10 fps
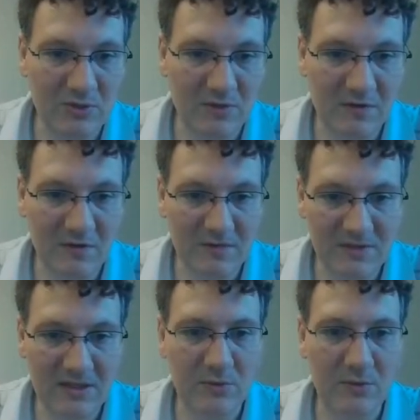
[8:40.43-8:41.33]
derivative of
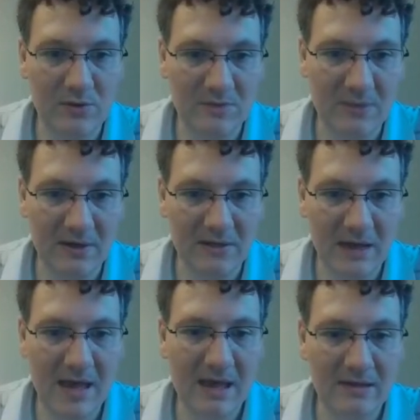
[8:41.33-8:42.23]
z with respect
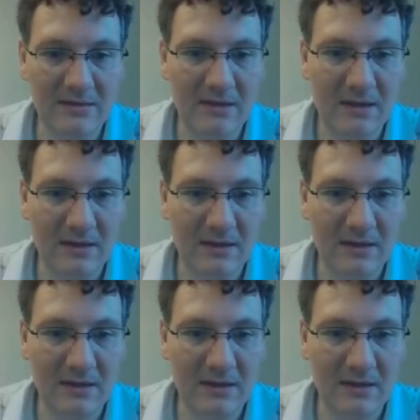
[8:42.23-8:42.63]
to x